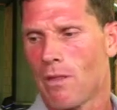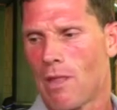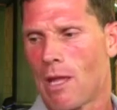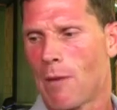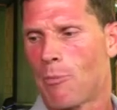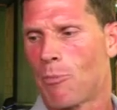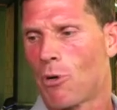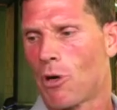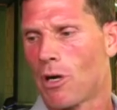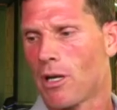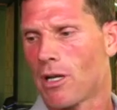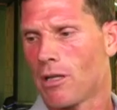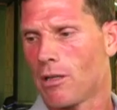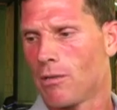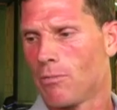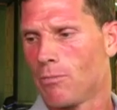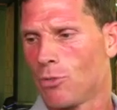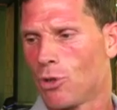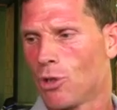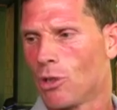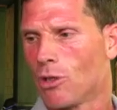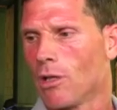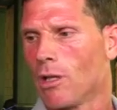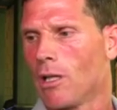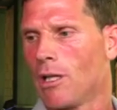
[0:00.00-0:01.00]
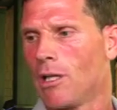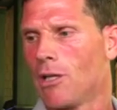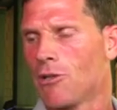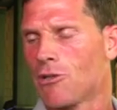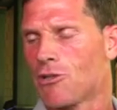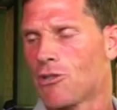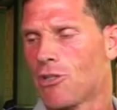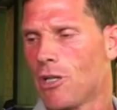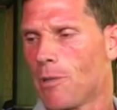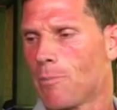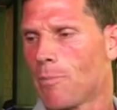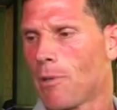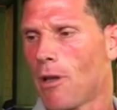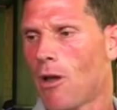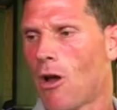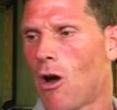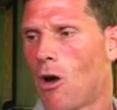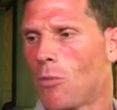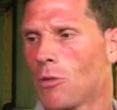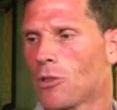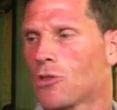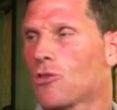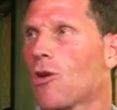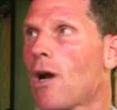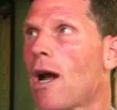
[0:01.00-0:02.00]
they bring good leadership
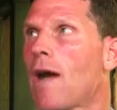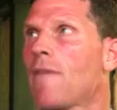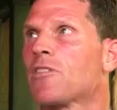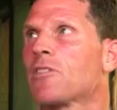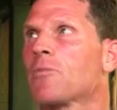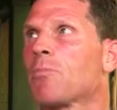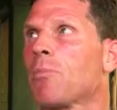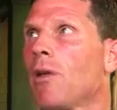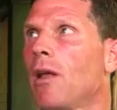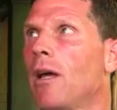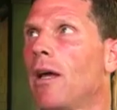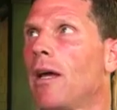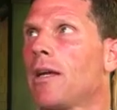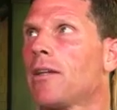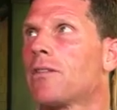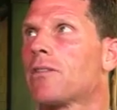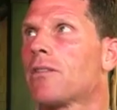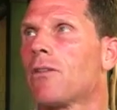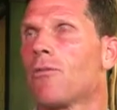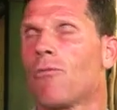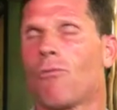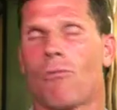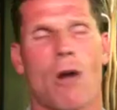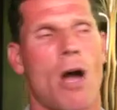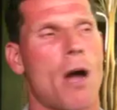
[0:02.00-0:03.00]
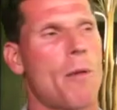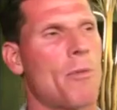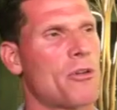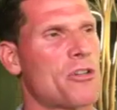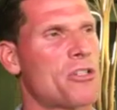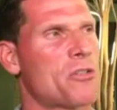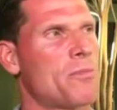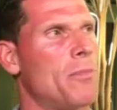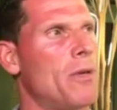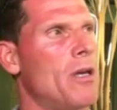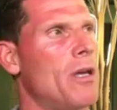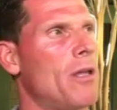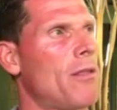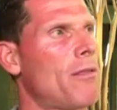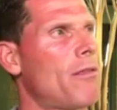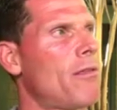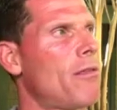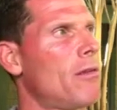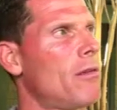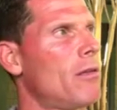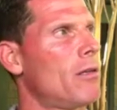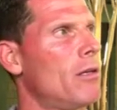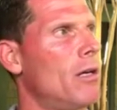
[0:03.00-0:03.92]
along with Travis Blanks and Robert Smith.